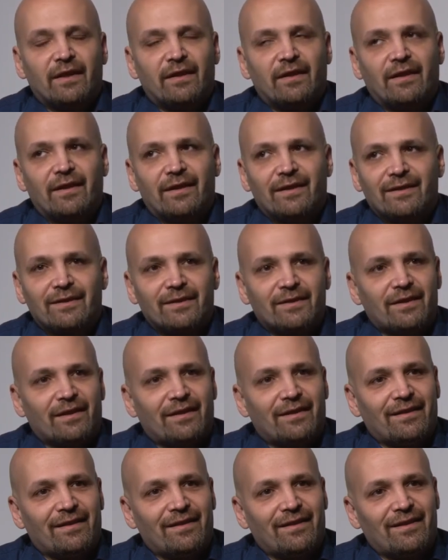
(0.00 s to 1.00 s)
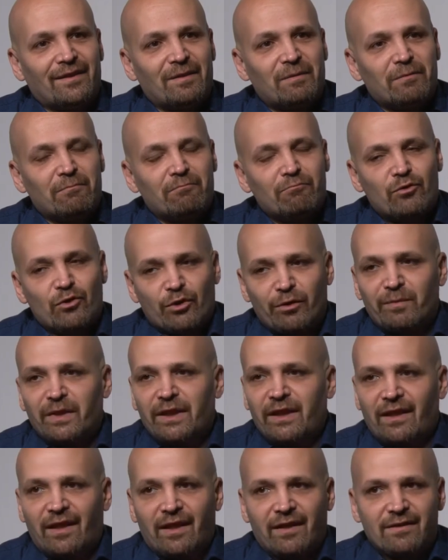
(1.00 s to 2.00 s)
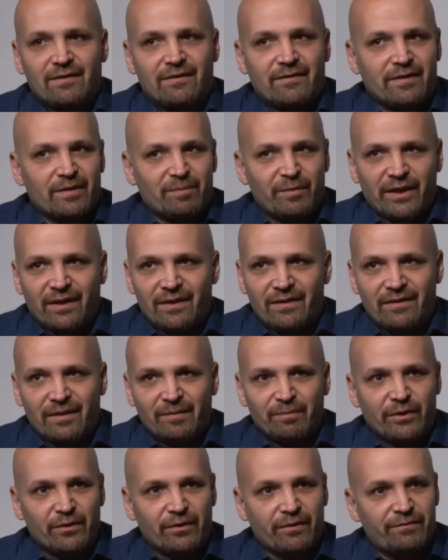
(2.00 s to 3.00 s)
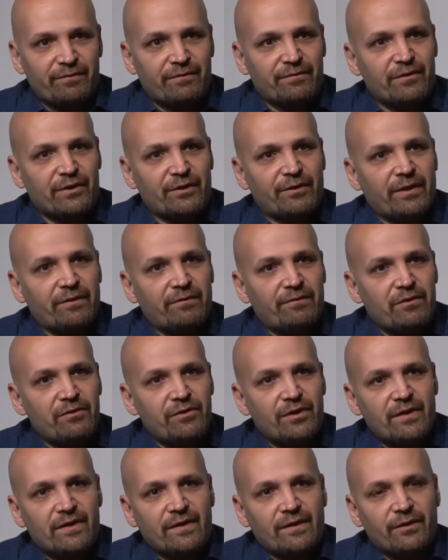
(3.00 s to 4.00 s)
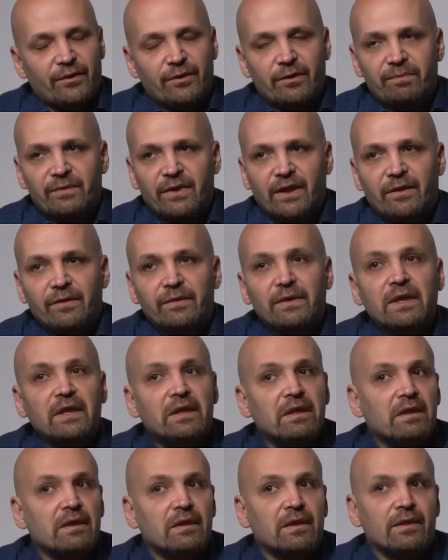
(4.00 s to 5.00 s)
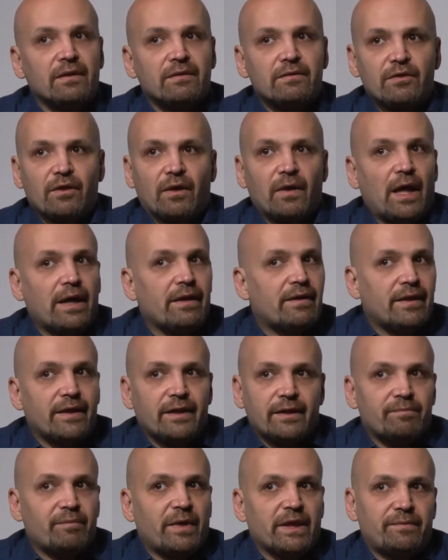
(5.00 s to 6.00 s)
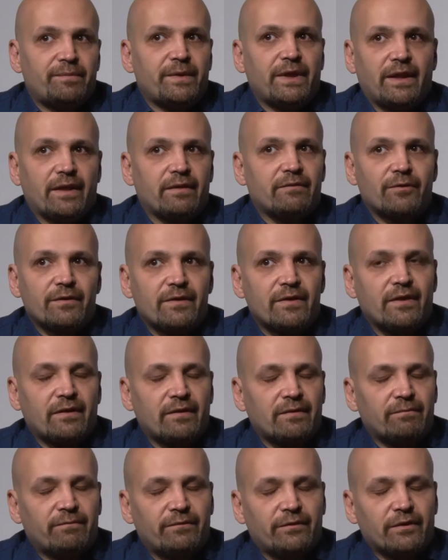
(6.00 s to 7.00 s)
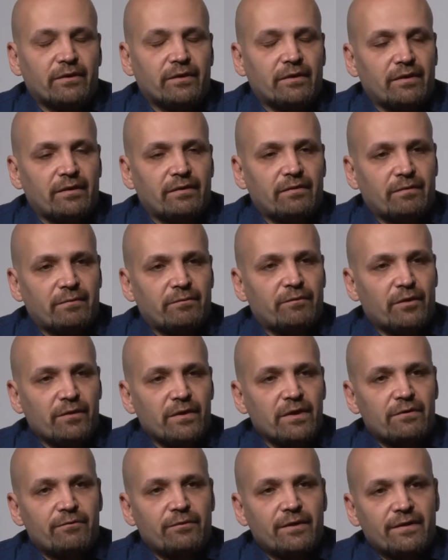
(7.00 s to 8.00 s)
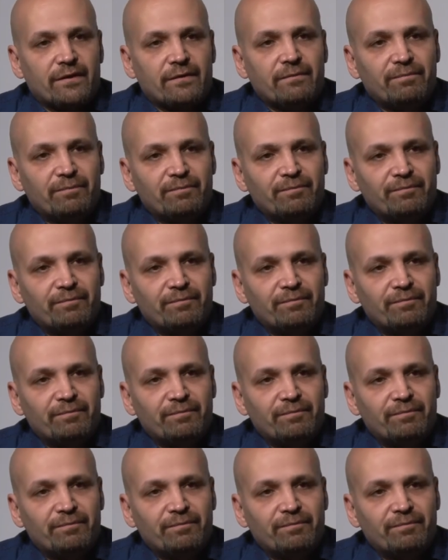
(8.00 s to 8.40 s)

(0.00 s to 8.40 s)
And uh, Germany has the biggest number of Syrian refugees in Europe now. So I think it might be interesting for, for this reason.